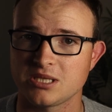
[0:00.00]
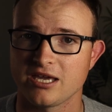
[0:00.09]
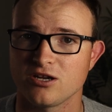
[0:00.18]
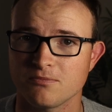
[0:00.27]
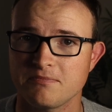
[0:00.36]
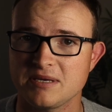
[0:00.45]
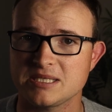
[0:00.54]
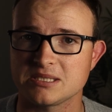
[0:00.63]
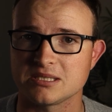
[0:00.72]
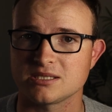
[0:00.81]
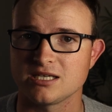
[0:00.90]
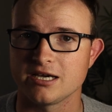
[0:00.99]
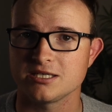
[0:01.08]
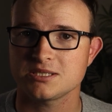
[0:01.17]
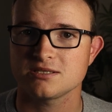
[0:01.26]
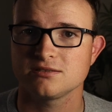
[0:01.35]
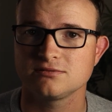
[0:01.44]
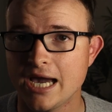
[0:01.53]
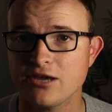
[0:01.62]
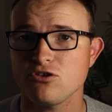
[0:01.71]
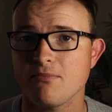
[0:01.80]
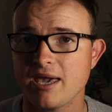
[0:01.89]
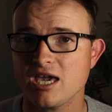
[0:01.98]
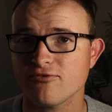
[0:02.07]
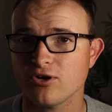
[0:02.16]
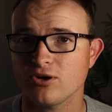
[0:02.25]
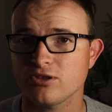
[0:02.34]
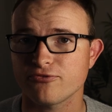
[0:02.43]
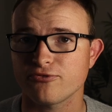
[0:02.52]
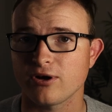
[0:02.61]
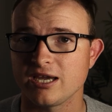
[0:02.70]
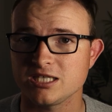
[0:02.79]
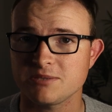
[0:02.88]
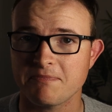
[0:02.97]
that your business does. Now, you may have heard the phrase